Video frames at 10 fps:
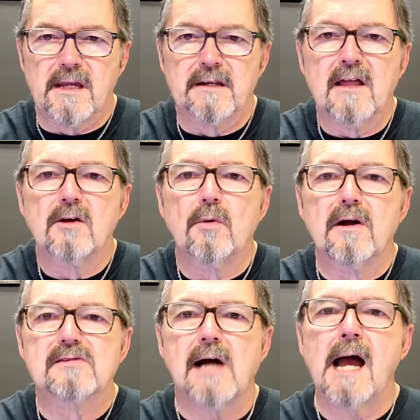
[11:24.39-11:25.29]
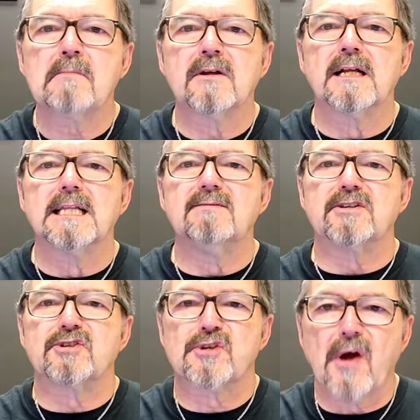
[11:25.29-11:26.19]
In other words, I'm going to leave a
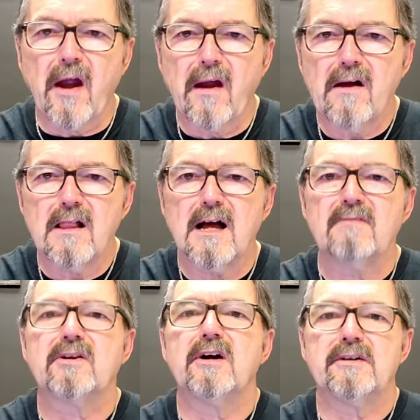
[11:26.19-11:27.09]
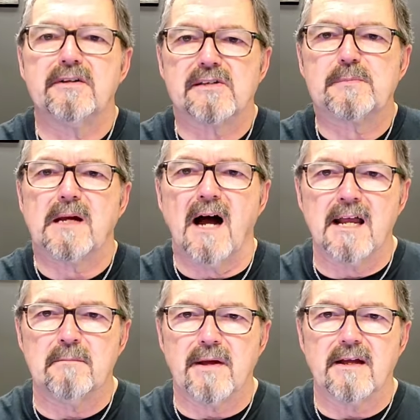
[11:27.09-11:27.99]
trail of goodness
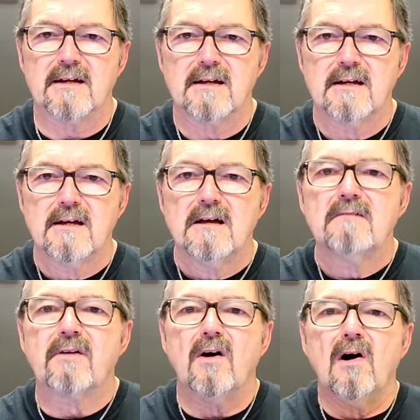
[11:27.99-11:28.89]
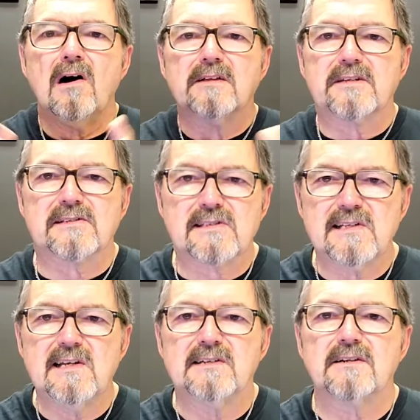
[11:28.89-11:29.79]
behind me for all to
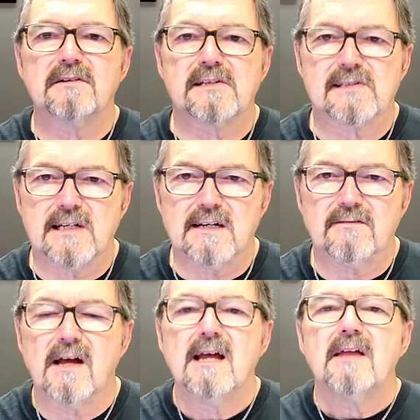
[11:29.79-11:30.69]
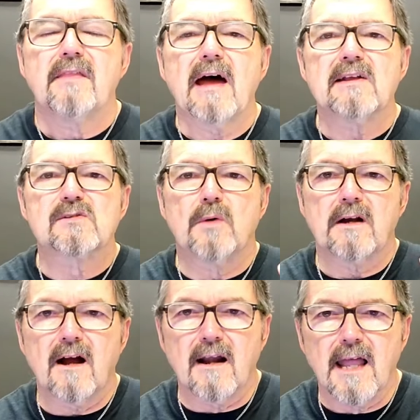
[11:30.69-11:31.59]
see and to receive. That is
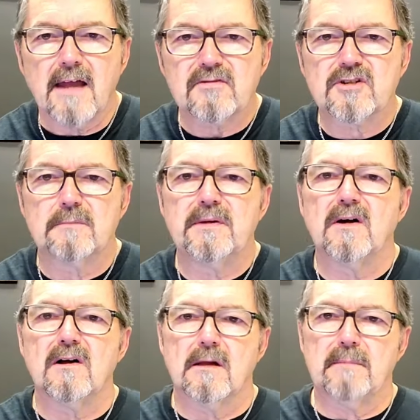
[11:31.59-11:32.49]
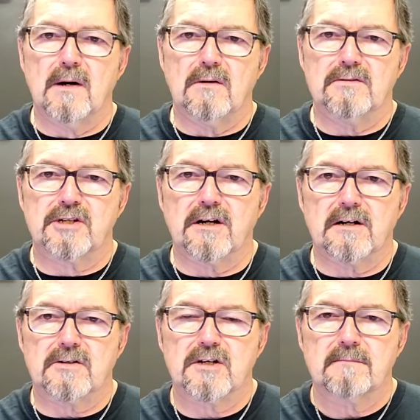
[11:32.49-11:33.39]
what our life should be all about,
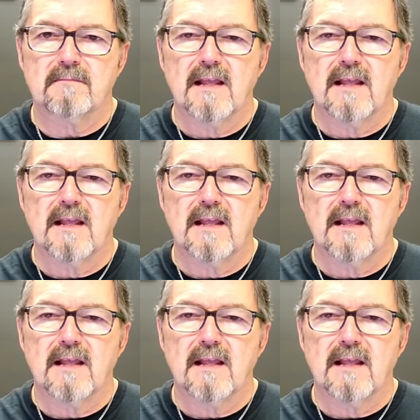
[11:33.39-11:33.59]
church.